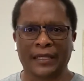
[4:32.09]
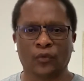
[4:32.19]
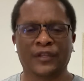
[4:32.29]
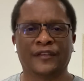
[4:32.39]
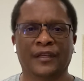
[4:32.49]

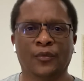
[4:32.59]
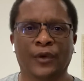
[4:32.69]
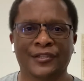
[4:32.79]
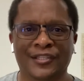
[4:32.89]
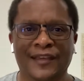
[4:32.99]
We see
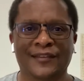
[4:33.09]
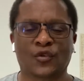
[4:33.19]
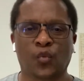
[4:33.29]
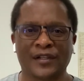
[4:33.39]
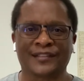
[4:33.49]
where
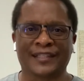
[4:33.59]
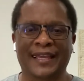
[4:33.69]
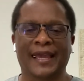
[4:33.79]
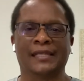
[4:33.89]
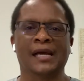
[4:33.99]
Jesus once
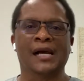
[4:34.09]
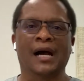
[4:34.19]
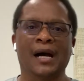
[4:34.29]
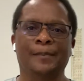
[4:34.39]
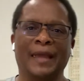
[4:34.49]
again
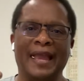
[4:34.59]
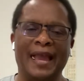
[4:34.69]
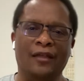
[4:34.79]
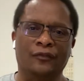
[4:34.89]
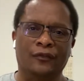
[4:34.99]

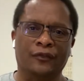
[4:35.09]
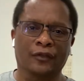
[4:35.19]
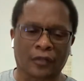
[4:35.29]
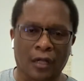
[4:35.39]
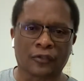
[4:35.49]
upends the
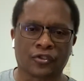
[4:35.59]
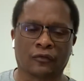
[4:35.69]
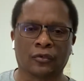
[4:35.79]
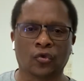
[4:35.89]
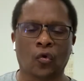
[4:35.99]

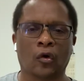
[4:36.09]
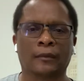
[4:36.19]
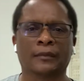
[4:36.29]
cultural norm.